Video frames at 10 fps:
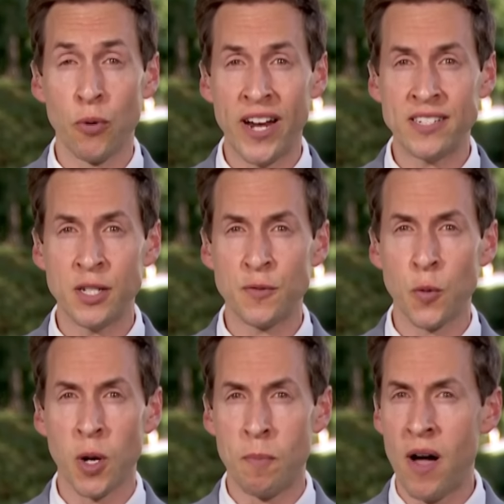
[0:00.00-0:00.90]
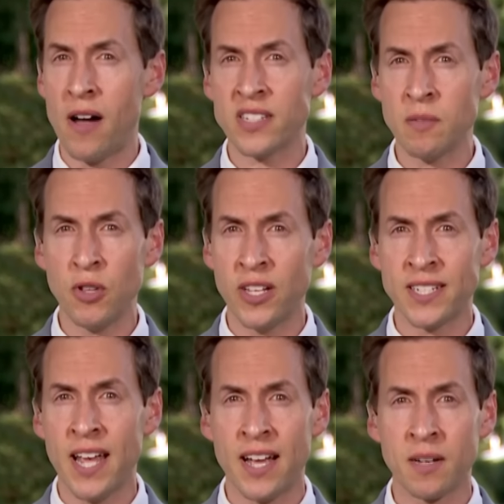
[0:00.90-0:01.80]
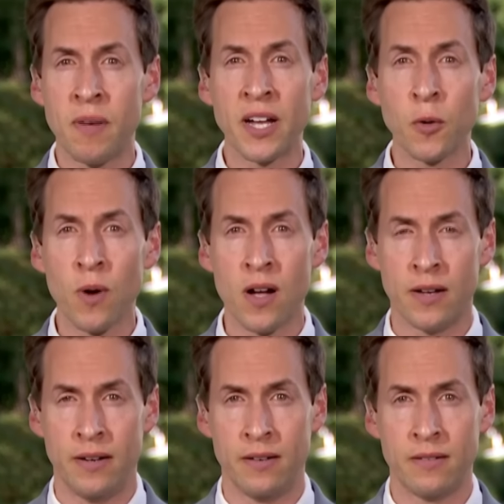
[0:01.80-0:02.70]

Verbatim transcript: braces for a possible attack by Iran.